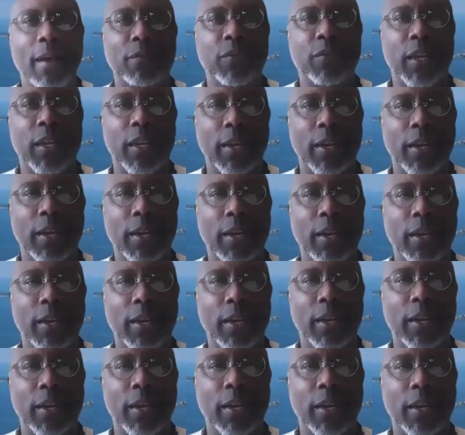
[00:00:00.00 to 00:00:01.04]
the
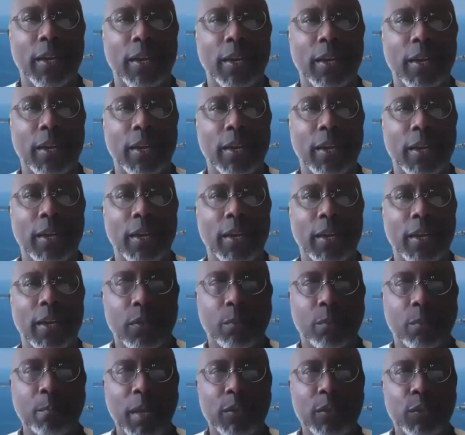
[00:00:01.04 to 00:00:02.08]

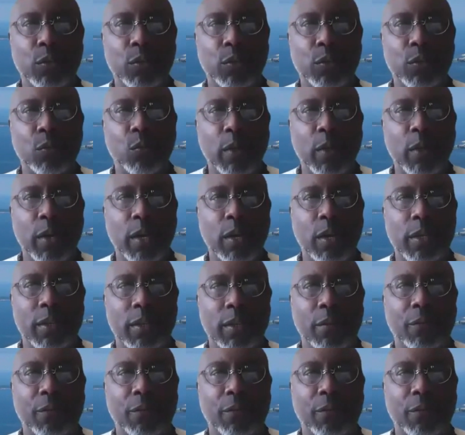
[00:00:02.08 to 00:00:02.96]
mental wellness and the